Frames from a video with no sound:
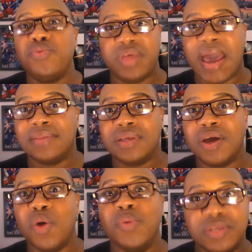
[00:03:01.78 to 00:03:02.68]
that
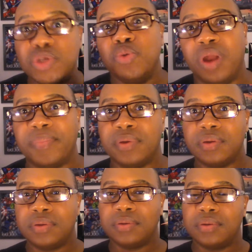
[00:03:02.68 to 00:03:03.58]
was Tulip.
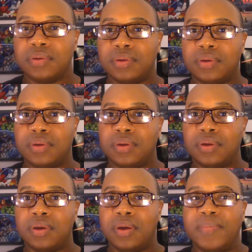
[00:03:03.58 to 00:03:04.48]

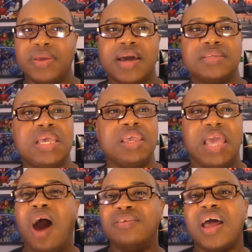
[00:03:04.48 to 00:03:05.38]
Because he
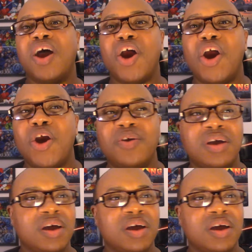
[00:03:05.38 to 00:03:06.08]
yelled at her,